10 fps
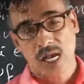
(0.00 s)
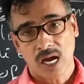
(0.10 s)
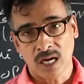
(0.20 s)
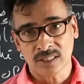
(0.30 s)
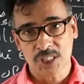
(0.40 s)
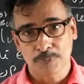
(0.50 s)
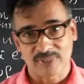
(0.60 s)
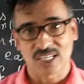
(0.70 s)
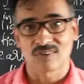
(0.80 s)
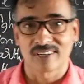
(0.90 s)
On this
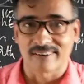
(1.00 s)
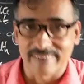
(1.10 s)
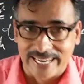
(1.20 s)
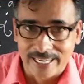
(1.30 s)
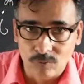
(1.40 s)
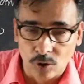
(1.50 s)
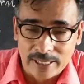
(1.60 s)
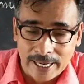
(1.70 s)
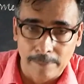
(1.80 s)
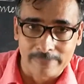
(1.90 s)
particular date, what
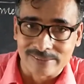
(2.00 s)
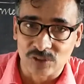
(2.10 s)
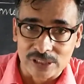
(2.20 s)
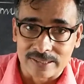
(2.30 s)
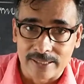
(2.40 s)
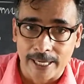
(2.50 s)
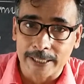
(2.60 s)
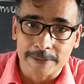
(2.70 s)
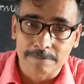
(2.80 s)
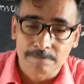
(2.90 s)
happens is
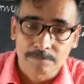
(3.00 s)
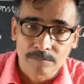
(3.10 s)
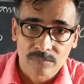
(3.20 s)
that